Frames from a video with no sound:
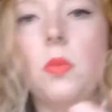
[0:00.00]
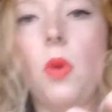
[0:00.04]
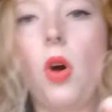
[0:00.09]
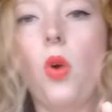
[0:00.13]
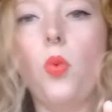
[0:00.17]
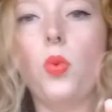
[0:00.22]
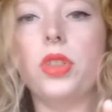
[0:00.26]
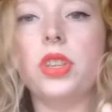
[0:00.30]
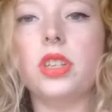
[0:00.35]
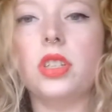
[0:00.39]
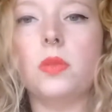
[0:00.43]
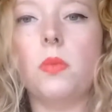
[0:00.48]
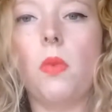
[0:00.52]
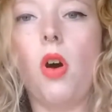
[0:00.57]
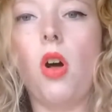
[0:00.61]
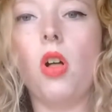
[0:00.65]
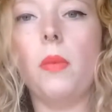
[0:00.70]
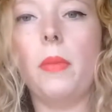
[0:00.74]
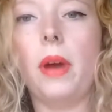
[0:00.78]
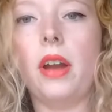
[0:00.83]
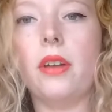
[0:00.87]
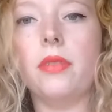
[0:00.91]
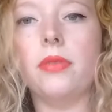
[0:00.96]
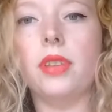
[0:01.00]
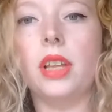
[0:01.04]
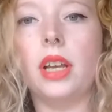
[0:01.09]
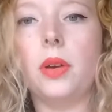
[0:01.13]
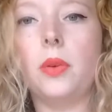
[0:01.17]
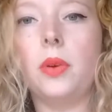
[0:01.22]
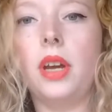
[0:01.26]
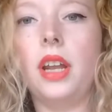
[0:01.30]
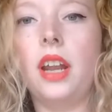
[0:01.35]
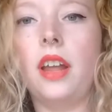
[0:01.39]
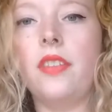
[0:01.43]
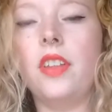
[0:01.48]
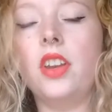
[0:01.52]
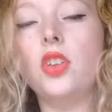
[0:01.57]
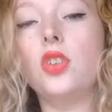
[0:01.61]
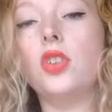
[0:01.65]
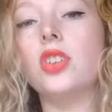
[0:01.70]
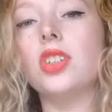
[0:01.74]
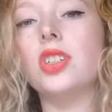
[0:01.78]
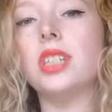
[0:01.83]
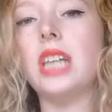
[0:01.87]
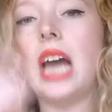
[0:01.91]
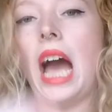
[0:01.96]
with a small amount of liquid, and then you can
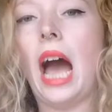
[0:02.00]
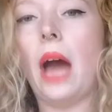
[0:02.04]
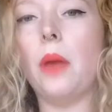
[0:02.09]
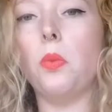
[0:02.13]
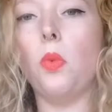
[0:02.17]
just add